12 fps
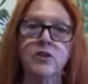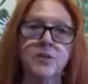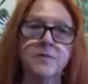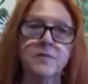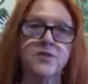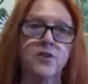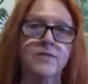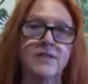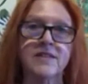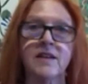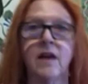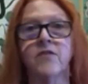worship
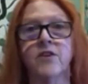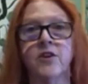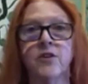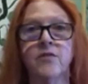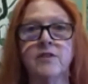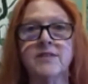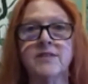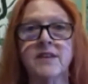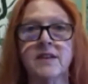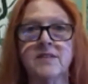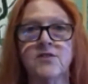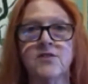service of the
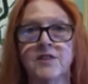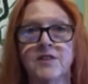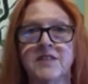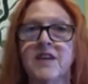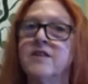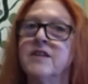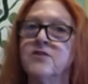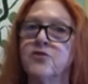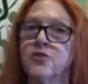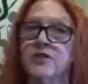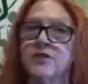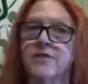Universalist Unitarian
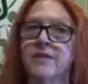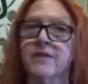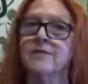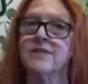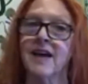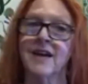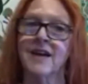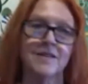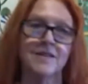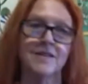Church of Riverside.